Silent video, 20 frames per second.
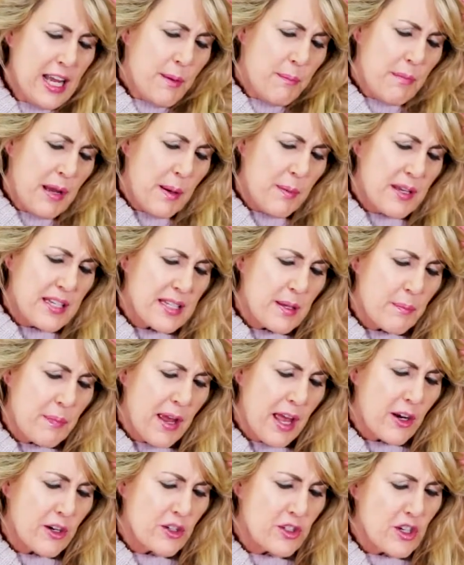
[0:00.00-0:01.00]
Maybe some
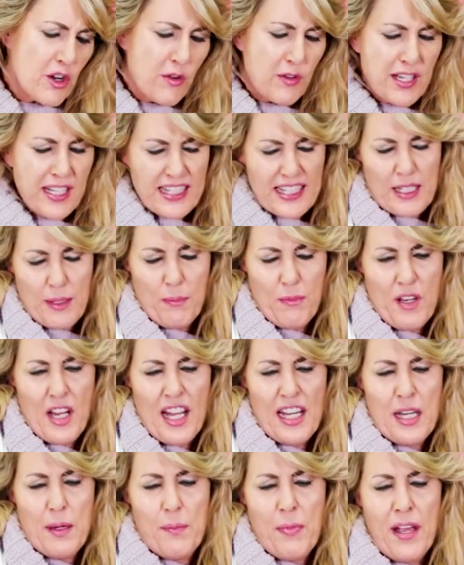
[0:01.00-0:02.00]
powdered donuts, some
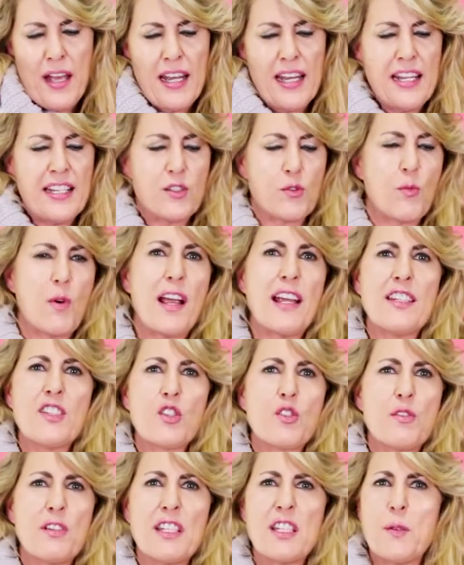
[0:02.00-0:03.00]
Nutty Buddies,
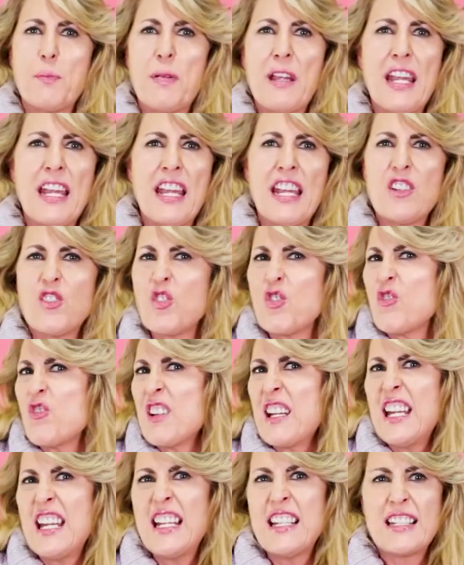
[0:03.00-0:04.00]
Rice Krispie
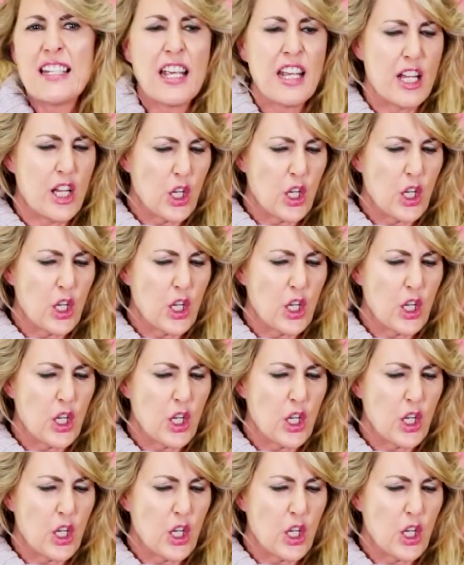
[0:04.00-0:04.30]
treats,